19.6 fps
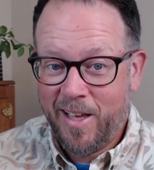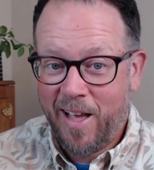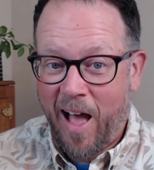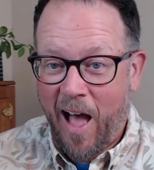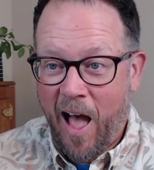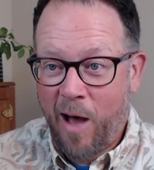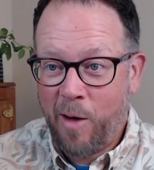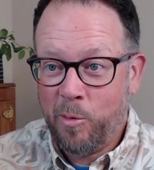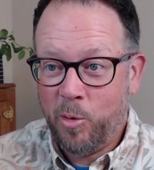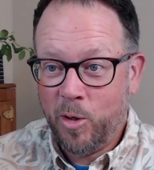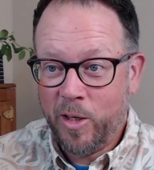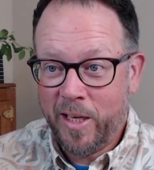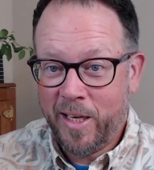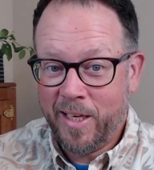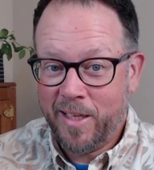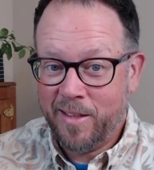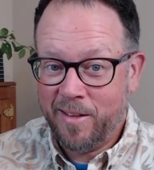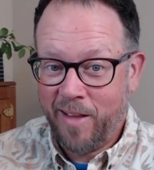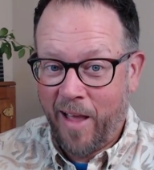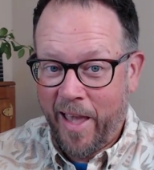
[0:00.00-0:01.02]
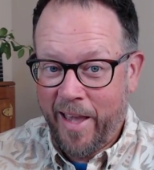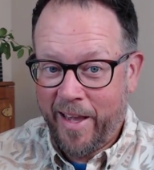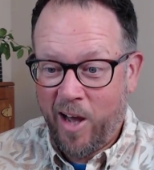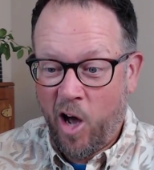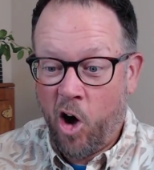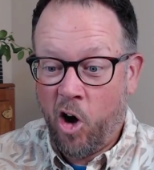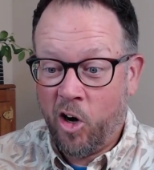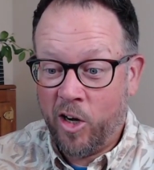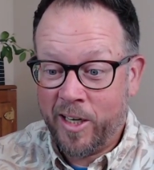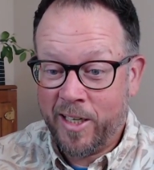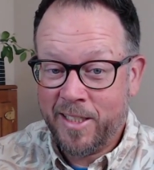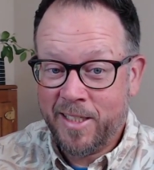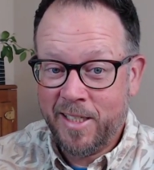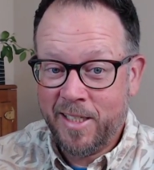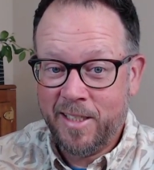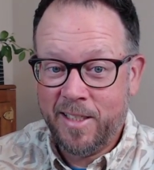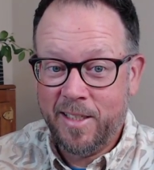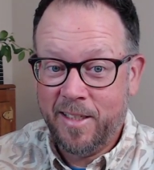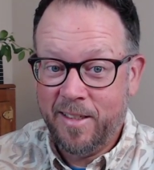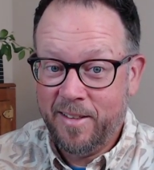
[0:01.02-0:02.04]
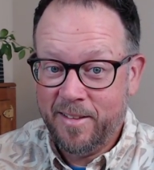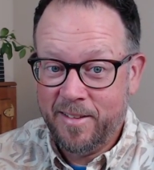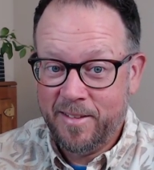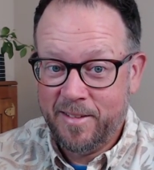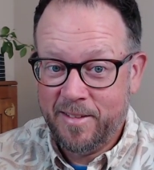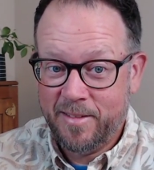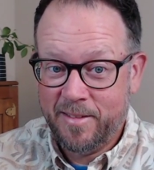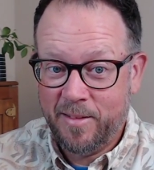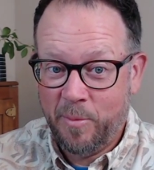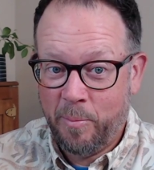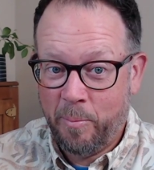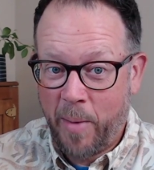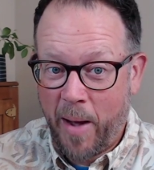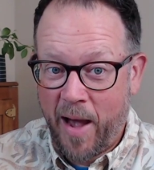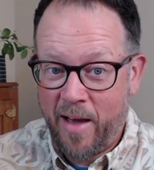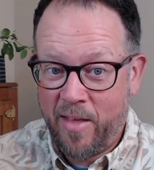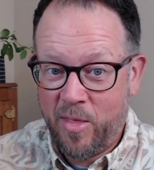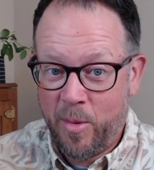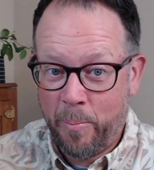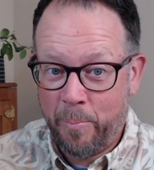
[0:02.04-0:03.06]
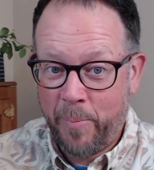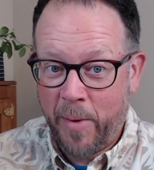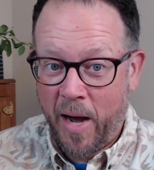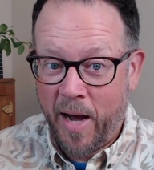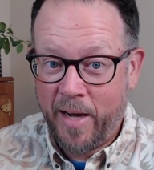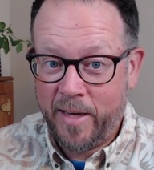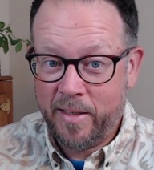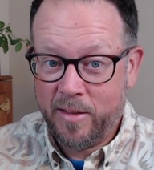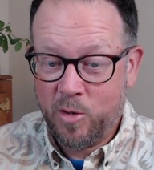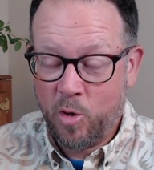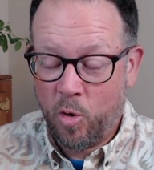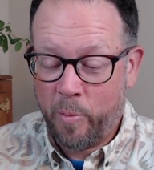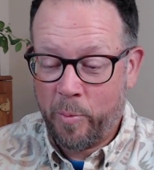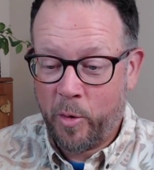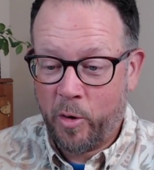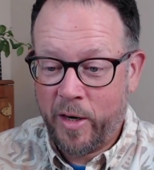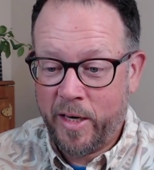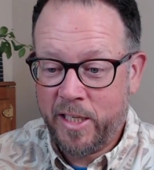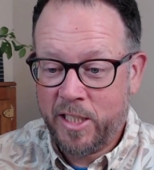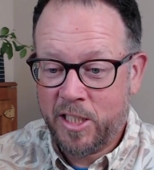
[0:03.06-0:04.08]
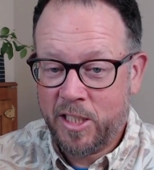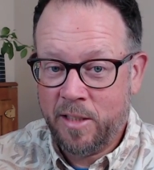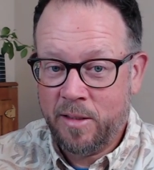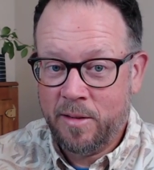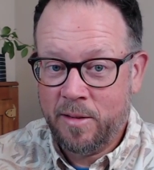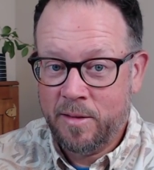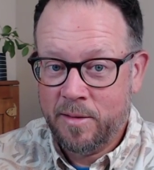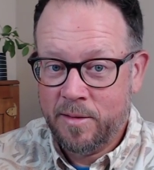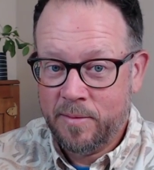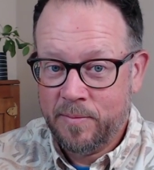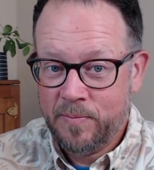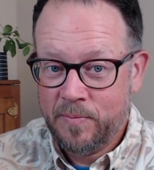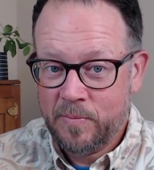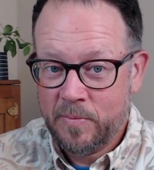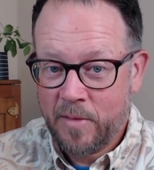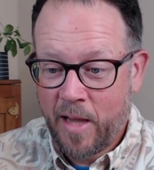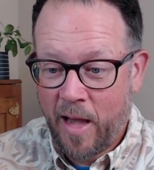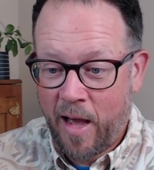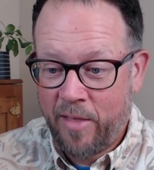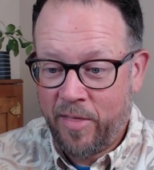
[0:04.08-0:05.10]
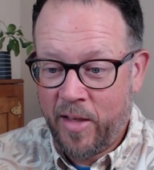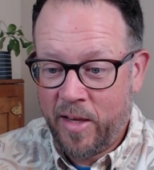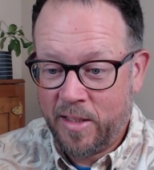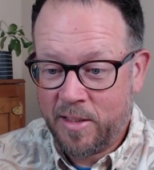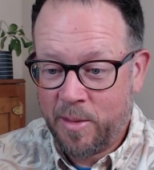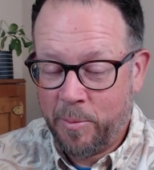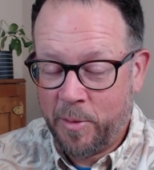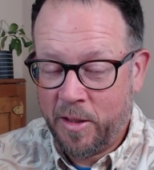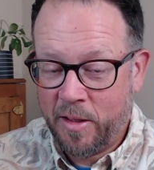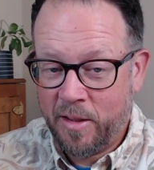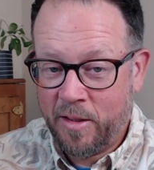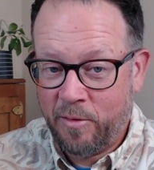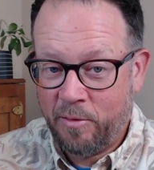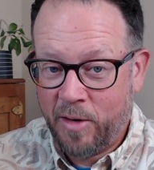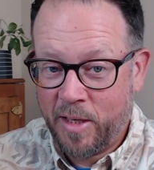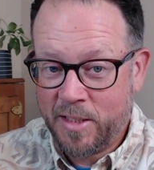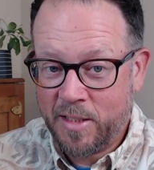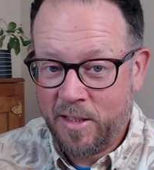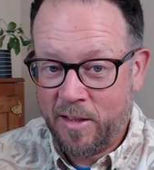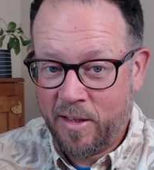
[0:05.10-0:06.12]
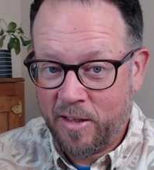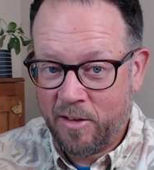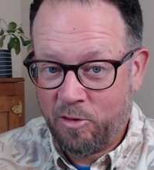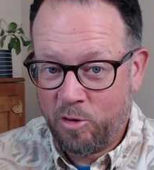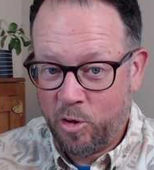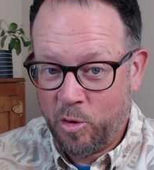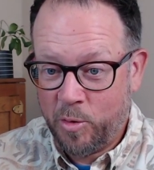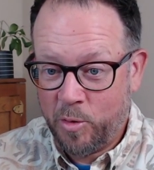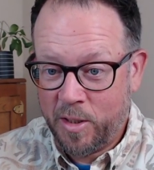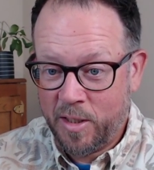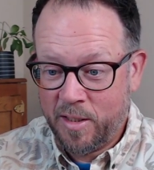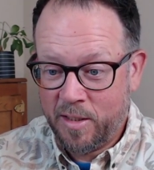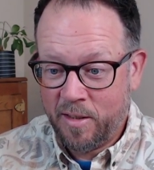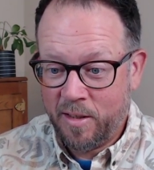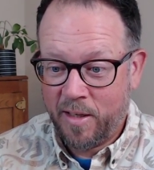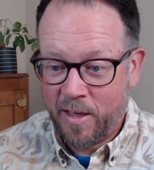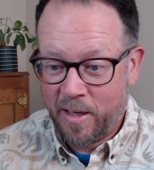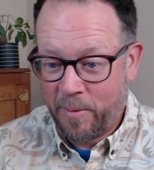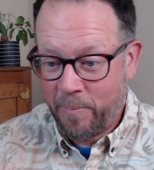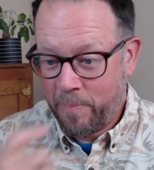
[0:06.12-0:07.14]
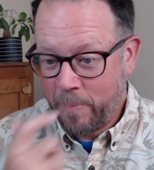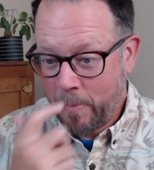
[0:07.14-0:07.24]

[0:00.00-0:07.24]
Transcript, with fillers: I will get like audited by the bot corporation I think some of the rest of the crew would. Uh,